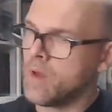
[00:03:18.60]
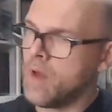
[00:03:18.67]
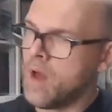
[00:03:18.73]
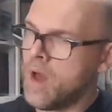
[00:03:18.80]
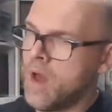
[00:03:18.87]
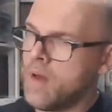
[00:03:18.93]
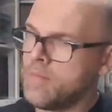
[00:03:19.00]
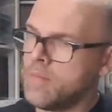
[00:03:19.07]

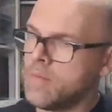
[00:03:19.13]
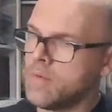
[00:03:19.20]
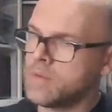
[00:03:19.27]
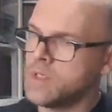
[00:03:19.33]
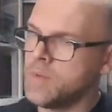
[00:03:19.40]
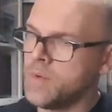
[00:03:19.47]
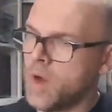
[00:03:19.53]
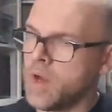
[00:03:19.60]
To
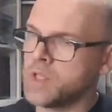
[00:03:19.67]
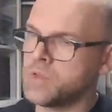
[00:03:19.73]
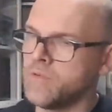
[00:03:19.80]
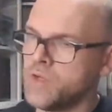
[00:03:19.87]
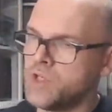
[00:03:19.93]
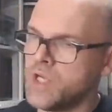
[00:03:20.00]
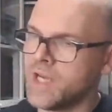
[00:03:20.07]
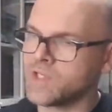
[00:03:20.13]
be honest
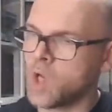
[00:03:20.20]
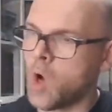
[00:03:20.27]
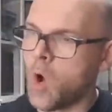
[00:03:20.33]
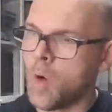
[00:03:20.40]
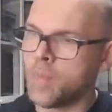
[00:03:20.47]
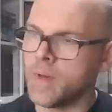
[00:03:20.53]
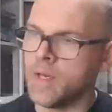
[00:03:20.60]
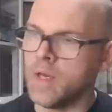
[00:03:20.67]
with you, she has a
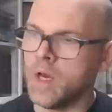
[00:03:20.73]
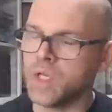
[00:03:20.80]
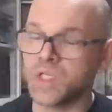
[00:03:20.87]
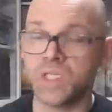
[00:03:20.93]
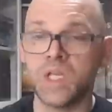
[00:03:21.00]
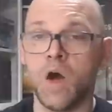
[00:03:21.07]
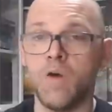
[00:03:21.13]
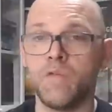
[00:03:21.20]
hobby
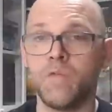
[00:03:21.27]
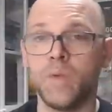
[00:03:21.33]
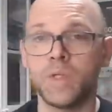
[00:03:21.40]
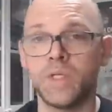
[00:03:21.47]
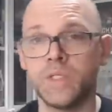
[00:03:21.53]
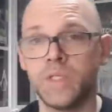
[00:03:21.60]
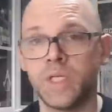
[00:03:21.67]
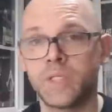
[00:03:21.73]
herself
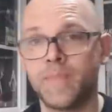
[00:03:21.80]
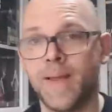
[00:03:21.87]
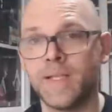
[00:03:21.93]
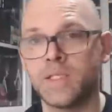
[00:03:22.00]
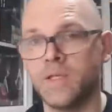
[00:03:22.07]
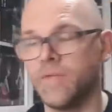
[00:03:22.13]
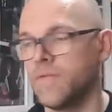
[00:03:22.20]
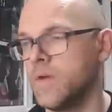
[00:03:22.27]
which is
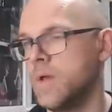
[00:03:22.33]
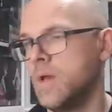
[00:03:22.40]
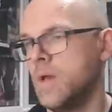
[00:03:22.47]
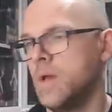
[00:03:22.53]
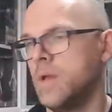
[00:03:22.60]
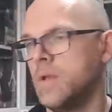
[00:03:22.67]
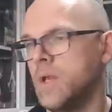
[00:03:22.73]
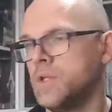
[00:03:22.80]
expensive,
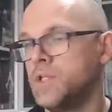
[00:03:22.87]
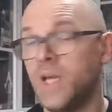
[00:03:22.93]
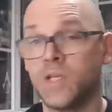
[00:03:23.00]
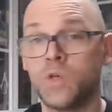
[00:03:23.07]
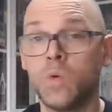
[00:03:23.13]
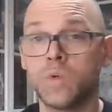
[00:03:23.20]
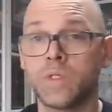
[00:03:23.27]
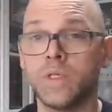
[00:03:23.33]
and she
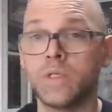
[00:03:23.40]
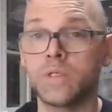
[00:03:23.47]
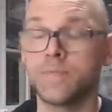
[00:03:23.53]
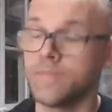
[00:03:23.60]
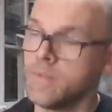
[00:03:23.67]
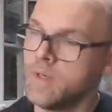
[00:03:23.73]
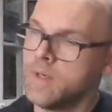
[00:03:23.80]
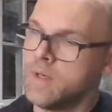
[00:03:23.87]
has horses.
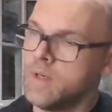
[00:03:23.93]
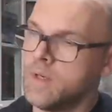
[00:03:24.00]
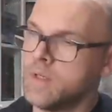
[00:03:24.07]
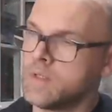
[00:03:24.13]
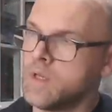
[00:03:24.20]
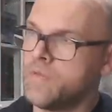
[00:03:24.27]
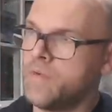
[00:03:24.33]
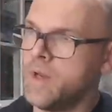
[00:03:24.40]

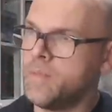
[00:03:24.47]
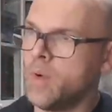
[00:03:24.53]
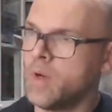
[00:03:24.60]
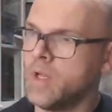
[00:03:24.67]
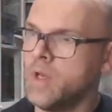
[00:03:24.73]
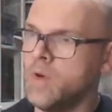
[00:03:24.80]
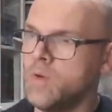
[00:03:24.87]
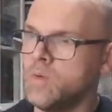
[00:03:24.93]
So if
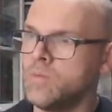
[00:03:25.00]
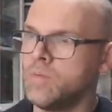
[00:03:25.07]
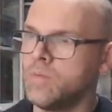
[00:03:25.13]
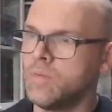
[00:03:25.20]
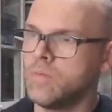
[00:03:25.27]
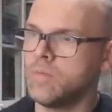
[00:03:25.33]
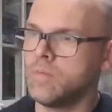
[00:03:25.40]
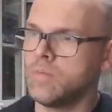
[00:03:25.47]
anybody who
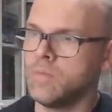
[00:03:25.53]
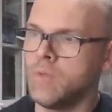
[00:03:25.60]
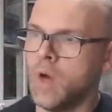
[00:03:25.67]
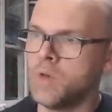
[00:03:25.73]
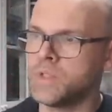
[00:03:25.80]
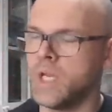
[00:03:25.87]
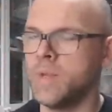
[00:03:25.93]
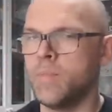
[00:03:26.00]

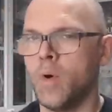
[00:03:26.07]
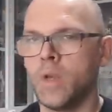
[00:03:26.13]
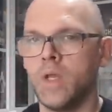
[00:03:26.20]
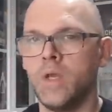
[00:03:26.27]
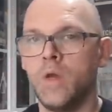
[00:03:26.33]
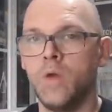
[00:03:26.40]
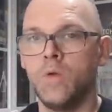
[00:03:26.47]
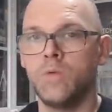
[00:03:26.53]
knows
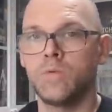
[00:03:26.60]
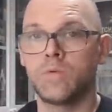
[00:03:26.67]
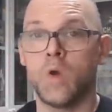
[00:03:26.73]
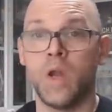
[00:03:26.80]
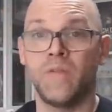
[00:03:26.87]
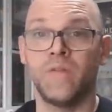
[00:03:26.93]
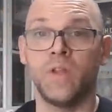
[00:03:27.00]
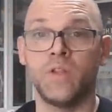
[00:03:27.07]
anybody who's
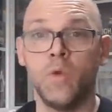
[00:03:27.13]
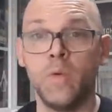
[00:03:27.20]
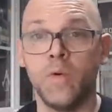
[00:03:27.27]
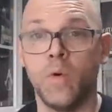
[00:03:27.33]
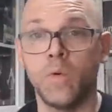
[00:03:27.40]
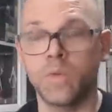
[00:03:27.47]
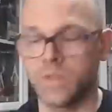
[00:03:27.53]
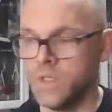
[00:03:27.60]
got anything to do
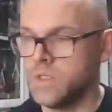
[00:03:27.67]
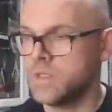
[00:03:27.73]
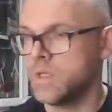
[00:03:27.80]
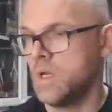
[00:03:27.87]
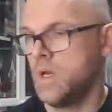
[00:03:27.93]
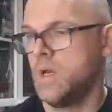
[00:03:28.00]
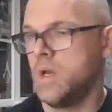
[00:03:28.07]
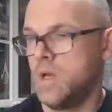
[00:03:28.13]
with horses,
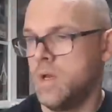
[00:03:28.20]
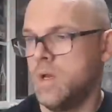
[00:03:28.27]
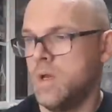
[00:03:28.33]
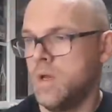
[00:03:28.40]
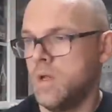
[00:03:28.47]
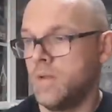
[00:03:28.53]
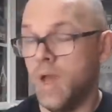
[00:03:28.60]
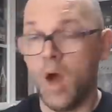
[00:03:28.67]

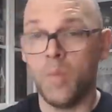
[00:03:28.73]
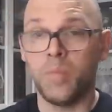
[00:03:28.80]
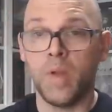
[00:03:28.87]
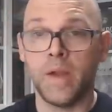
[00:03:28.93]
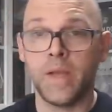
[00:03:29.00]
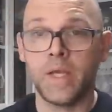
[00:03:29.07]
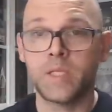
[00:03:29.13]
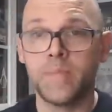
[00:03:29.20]
they are
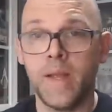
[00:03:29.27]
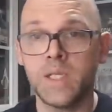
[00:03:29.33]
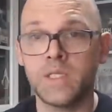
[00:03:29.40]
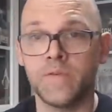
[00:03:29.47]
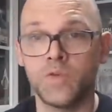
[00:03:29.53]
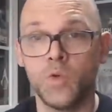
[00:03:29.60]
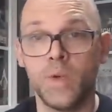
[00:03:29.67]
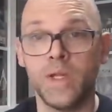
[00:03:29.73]
bloody
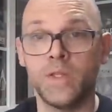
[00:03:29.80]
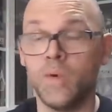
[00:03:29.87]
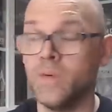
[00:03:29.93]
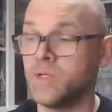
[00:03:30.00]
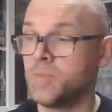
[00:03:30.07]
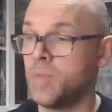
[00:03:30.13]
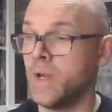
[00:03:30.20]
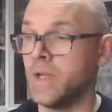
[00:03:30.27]
expensive, because all they do
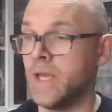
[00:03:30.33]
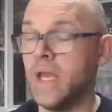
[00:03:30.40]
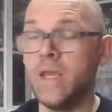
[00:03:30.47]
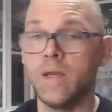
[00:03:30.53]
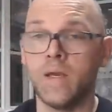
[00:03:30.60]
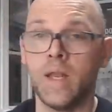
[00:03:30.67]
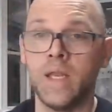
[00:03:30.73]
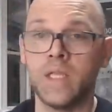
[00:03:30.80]
is bloody
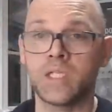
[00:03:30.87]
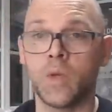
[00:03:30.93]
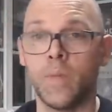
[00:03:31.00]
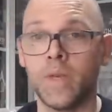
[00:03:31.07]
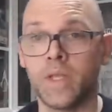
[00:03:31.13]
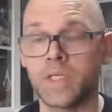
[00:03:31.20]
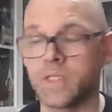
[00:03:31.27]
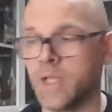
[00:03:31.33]
eat, and they need
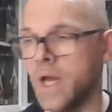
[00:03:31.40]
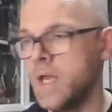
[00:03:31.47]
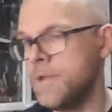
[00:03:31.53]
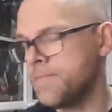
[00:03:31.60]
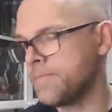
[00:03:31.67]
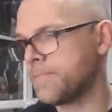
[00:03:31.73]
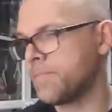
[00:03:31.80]
somewhere to stay,